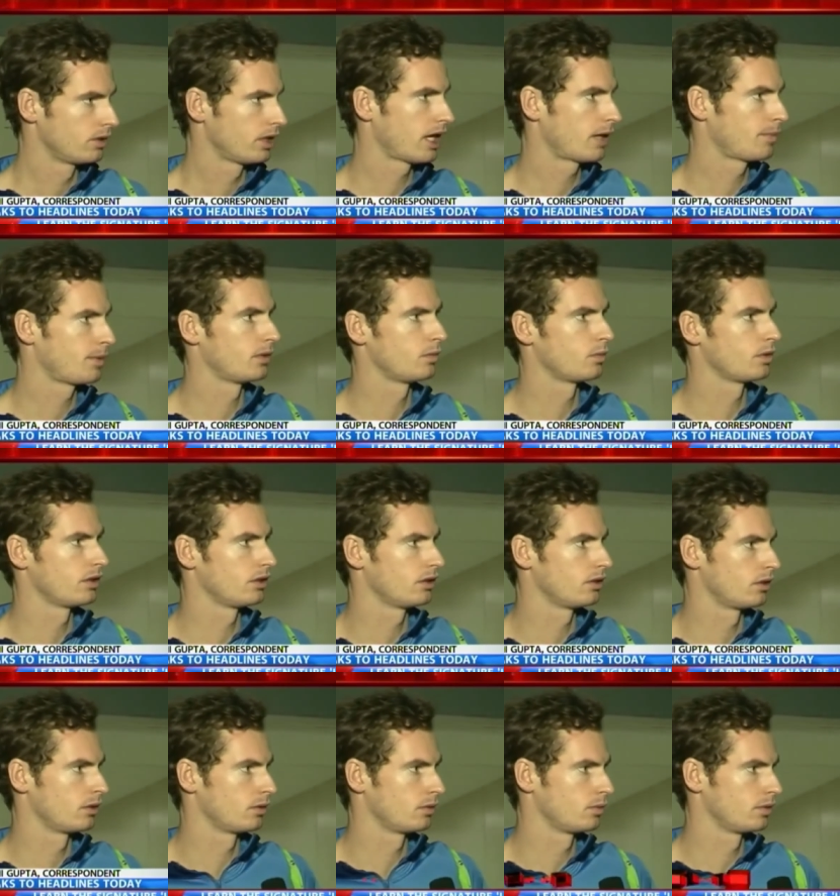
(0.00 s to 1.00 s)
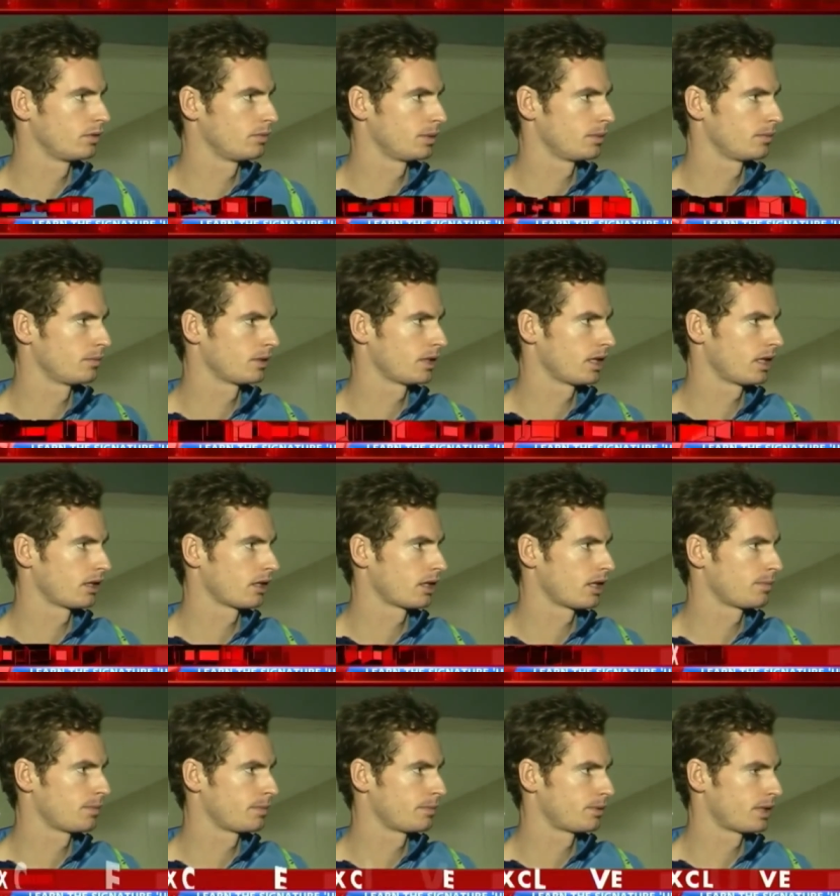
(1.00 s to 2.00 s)
Yeah, I mean, we, you know, we've been getting
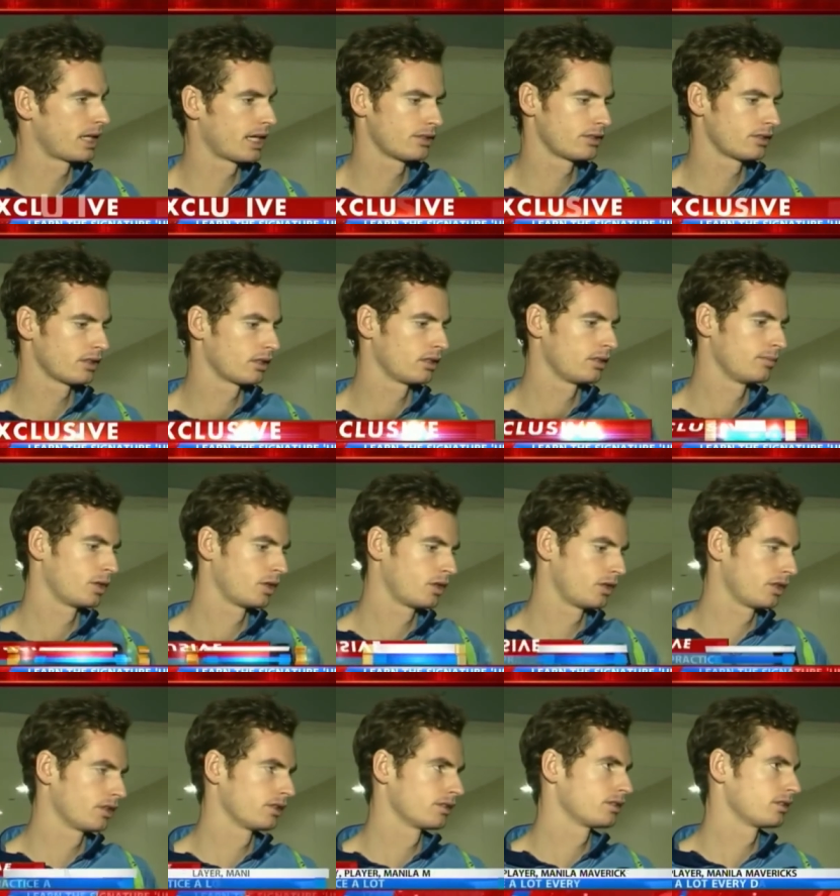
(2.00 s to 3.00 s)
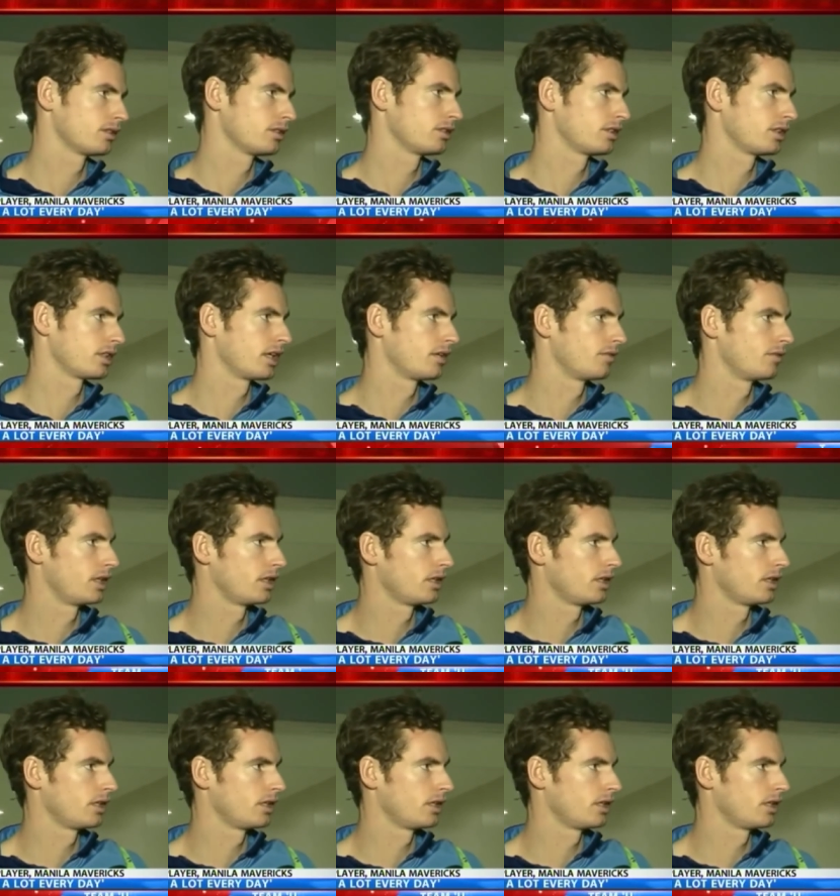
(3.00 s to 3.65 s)
up and practicing in the morning to, to get